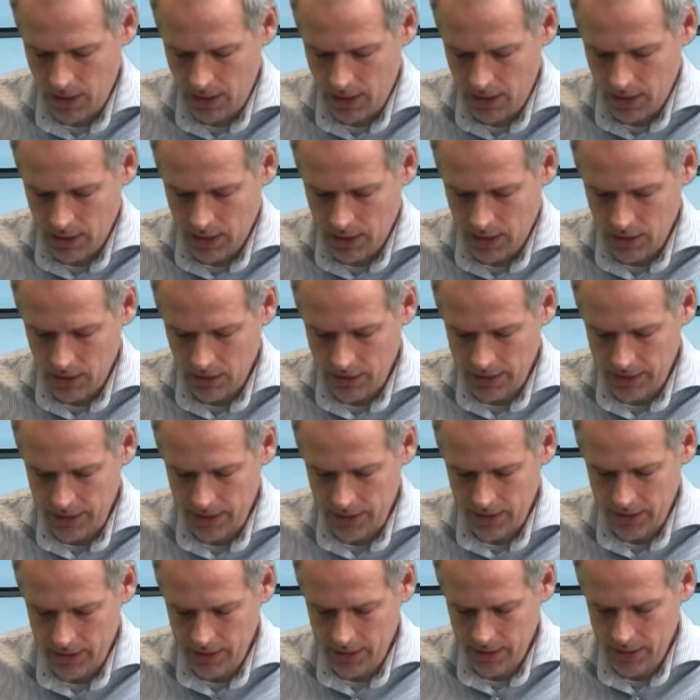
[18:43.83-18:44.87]
Okay,
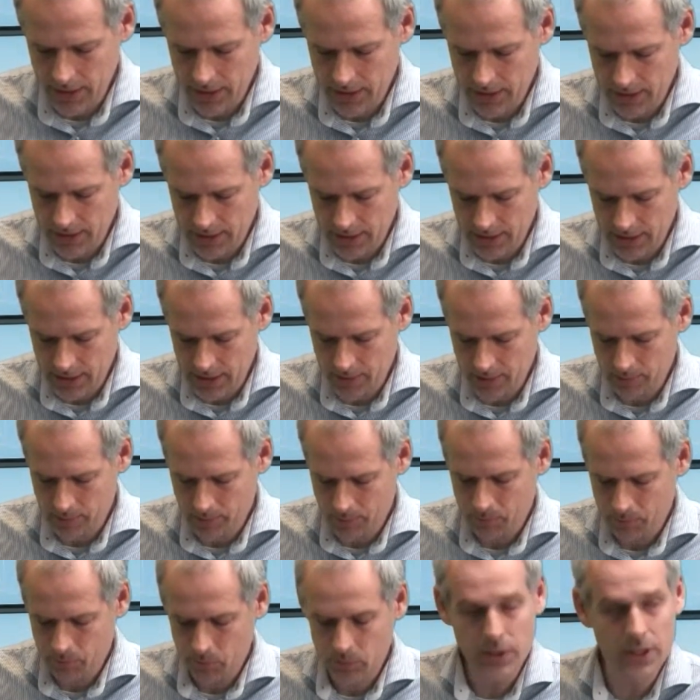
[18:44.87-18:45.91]
and
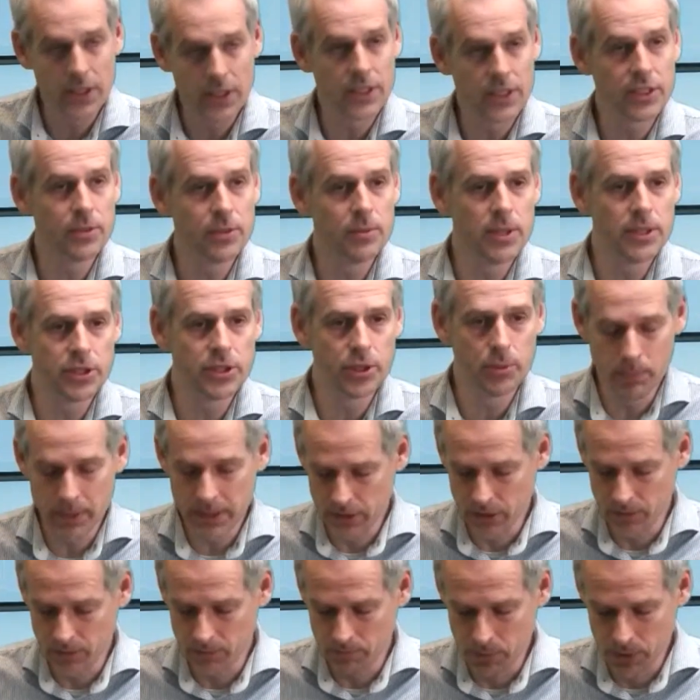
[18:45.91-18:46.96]
then there's a submit
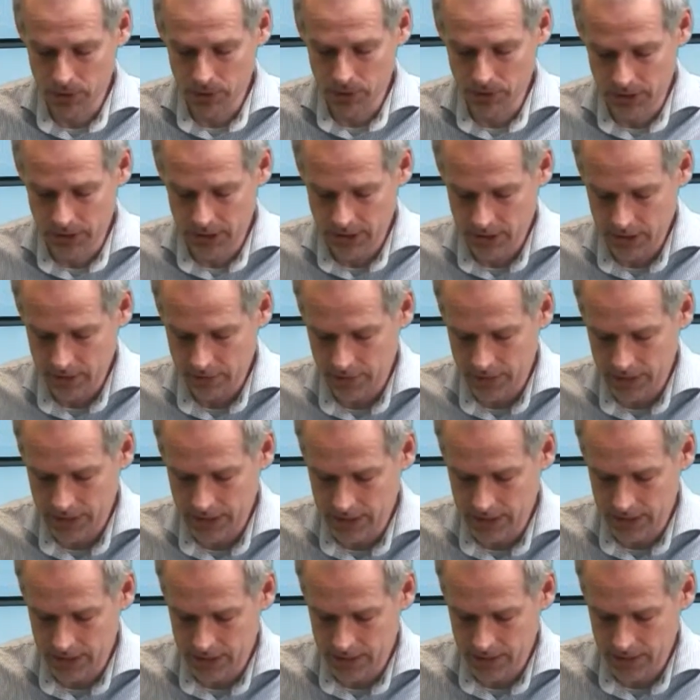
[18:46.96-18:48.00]
button. If
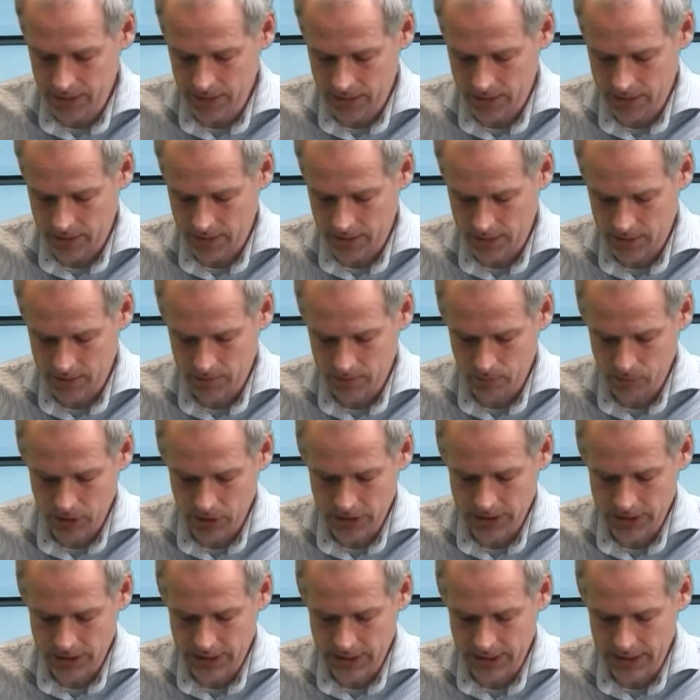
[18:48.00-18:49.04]
I press
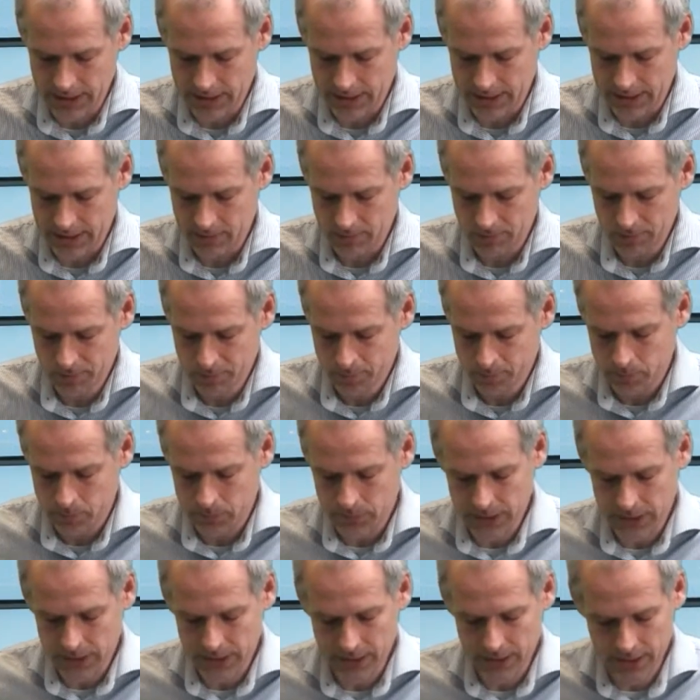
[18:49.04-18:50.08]
that,
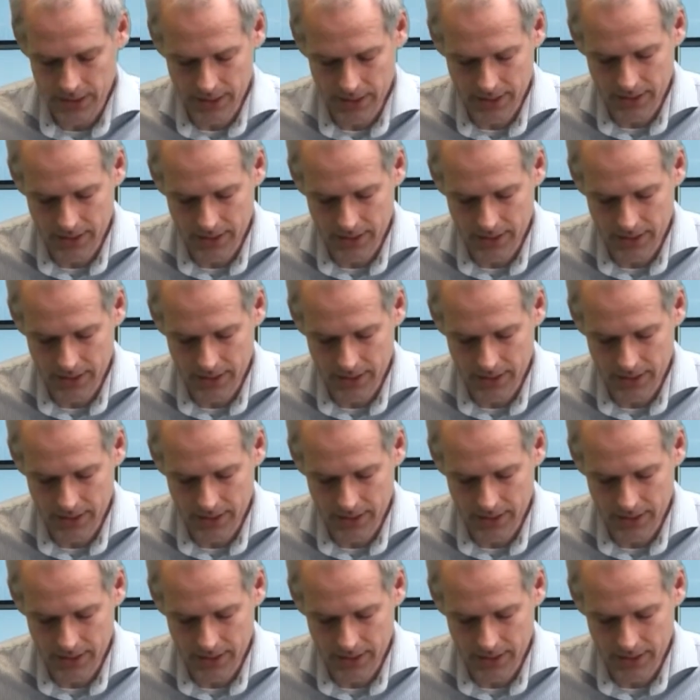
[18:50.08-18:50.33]
then the